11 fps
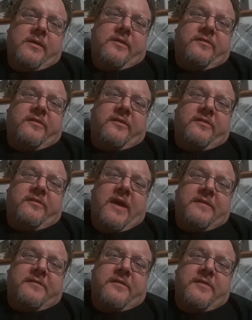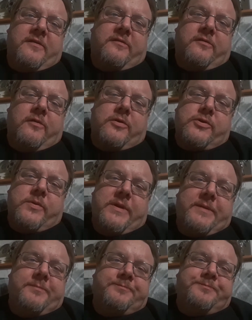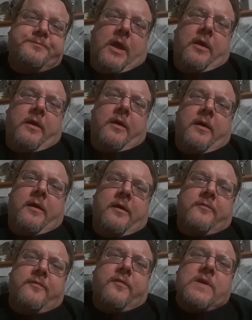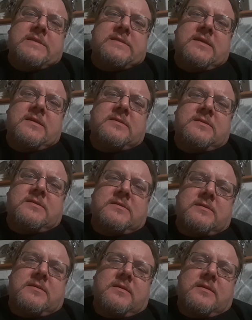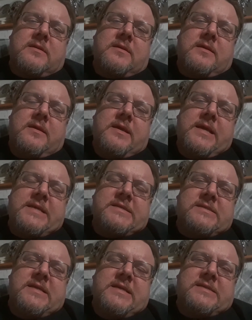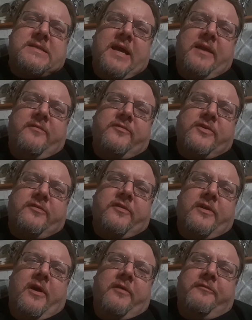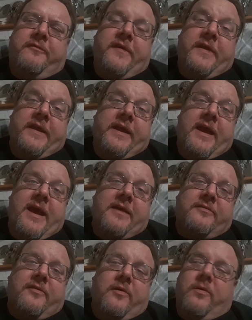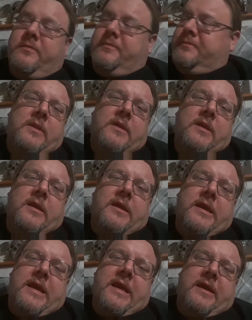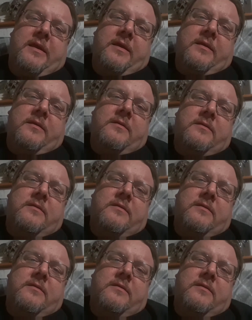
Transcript: success in the surgery. For instance, he's kind of just an unfeeling asshole. He